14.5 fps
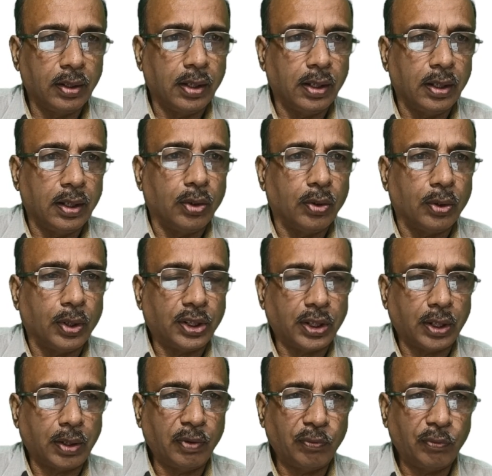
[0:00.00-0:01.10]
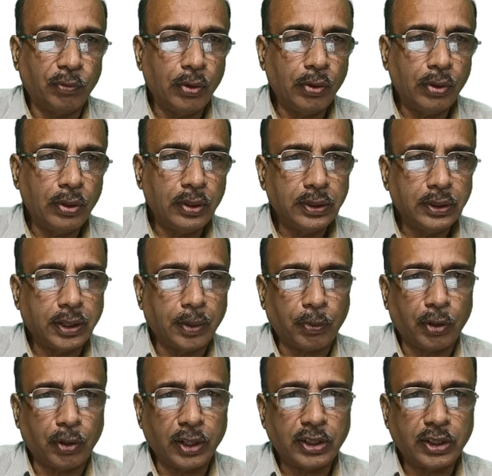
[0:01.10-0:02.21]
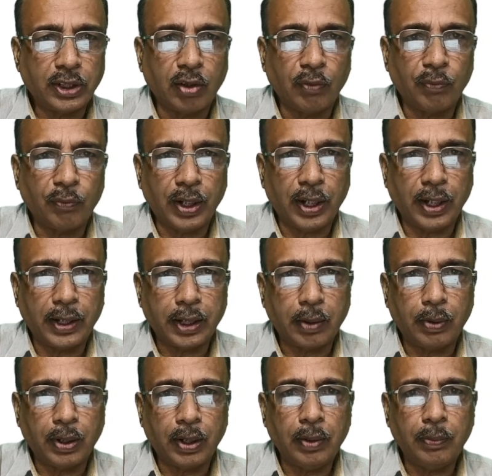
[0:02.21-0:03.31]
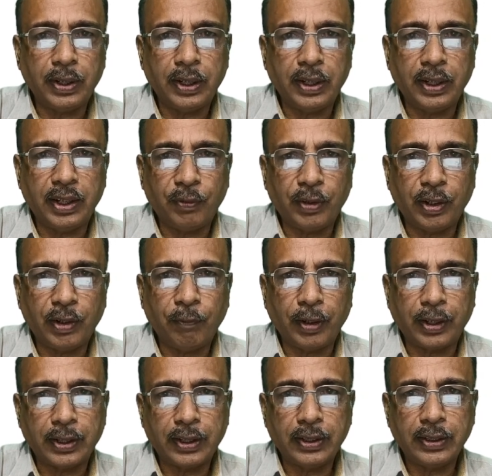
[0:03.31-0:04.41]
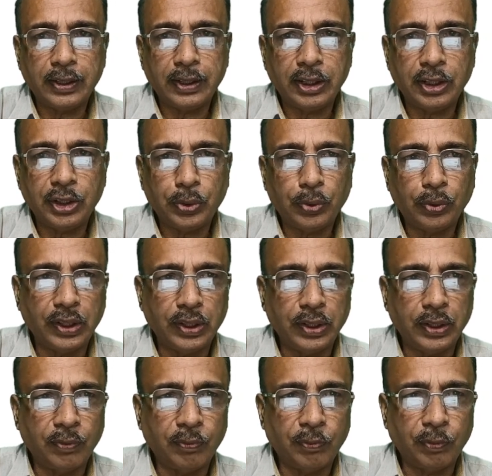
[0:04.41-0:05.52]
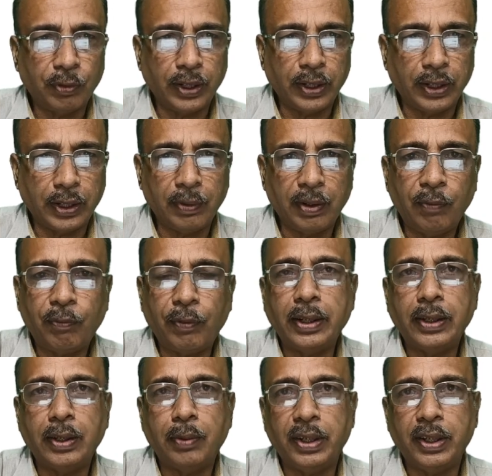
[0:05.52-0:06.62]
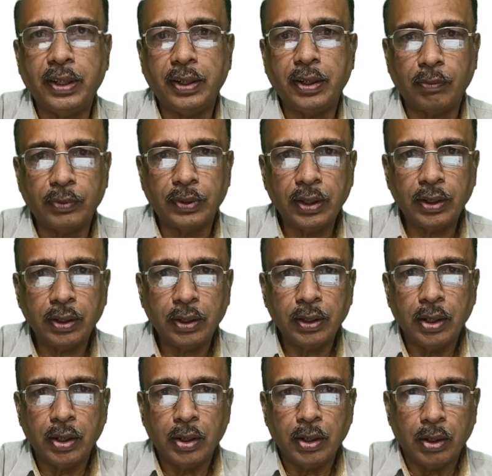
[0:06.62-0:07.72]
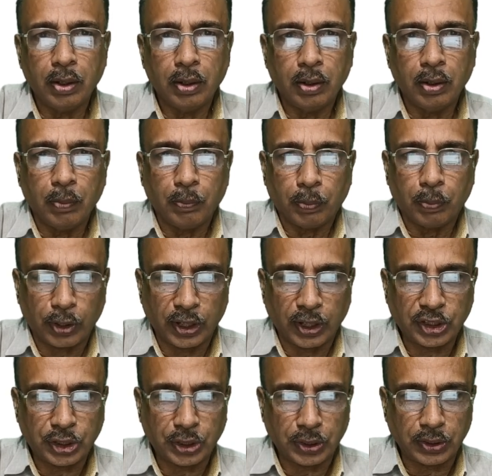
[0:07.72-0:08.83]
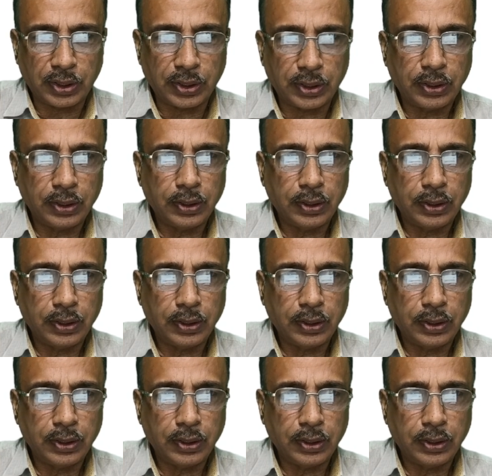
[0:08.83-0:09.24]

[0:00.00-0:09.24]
Question number 4. The production of electric bulb in different factories is shown in the following table. Find the median of the productions.